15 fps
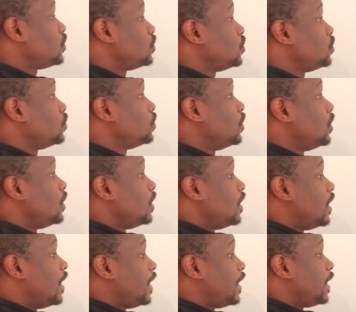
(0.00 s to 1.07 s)
to,
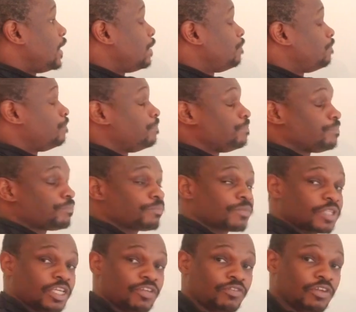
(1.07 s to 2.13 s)

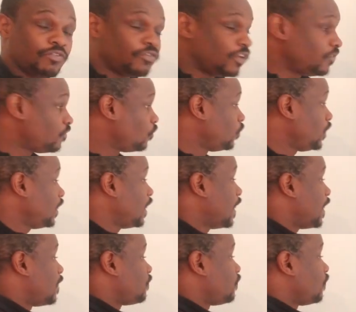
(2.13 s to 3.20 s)
if we
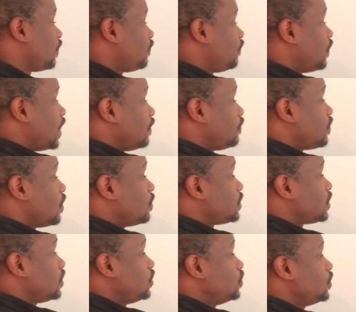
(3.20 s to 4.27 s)
have
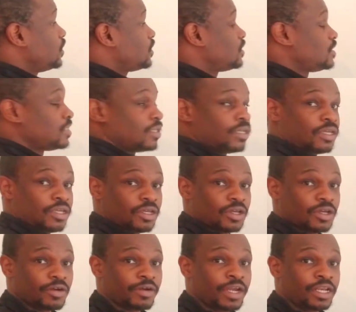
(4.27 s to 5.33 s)
5,000 units?
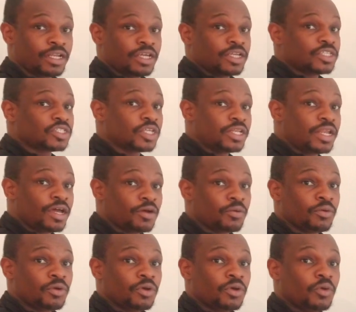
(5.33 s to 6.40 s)
All right. So
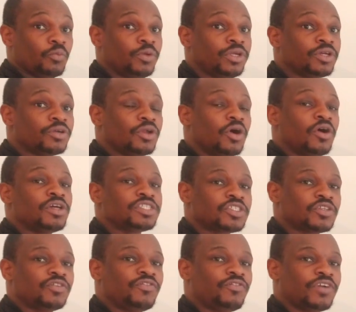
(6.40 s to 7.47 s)
now we could
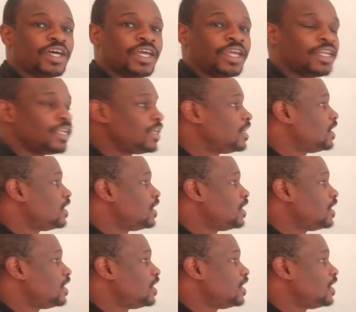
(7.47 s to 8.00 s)
also find